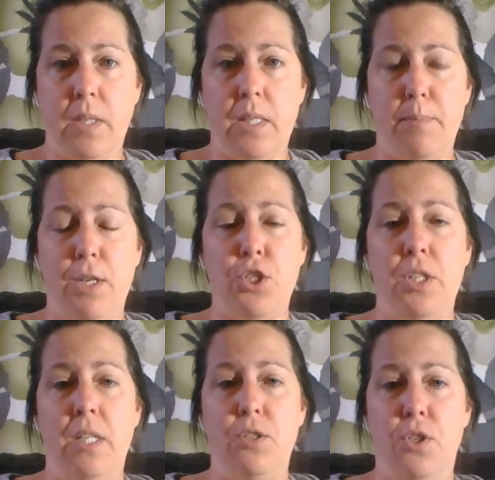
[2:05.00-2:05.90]

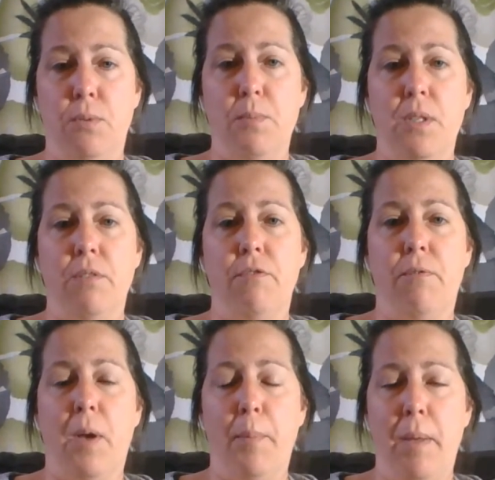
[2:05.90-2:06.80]
especially in terms of
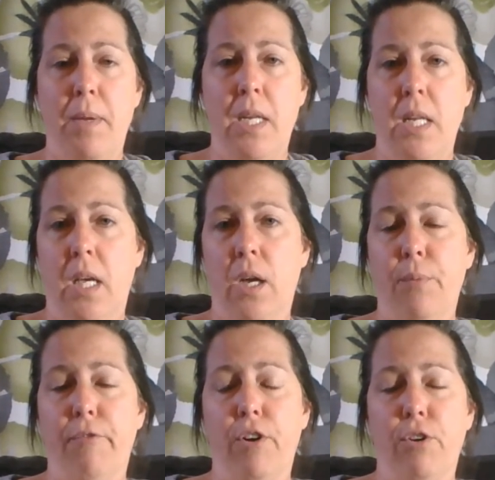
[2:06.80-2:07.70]
a baby needing
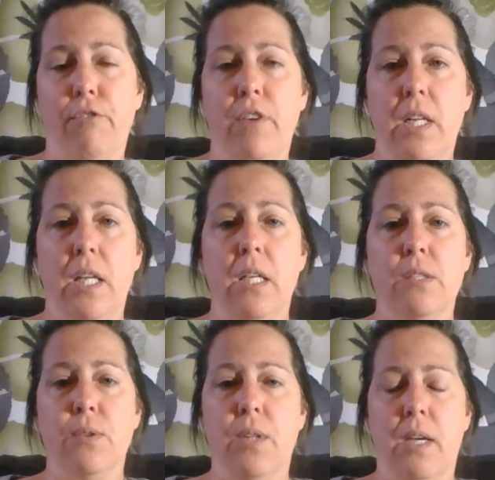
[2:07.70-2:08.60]
comfort or feeding,
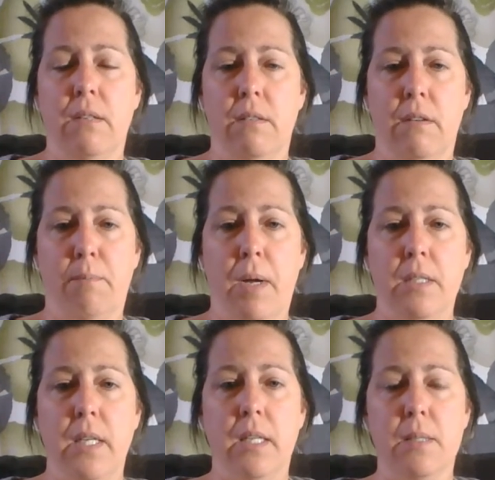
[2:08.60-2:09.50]
so that
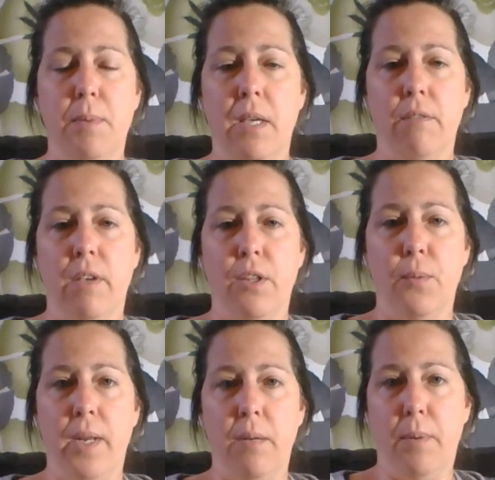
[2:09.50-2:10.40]
bonding is being
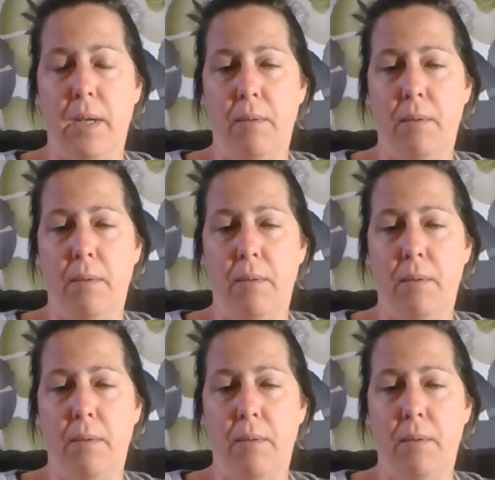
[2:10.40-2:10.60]
evaluated